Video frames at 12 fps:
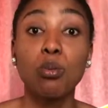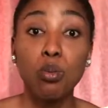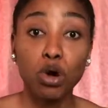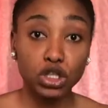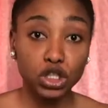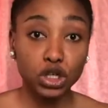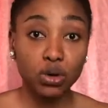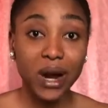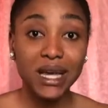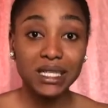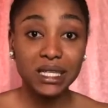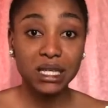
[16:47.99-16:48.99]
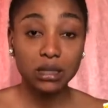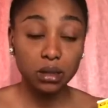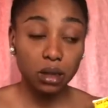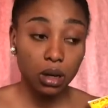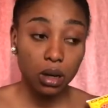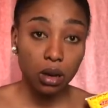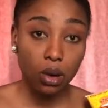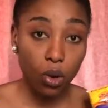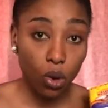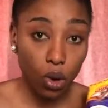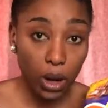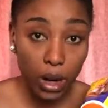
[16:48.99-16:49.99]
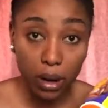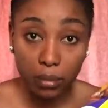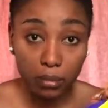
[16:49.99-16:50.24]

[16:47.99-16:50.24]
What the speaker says: moisturizing or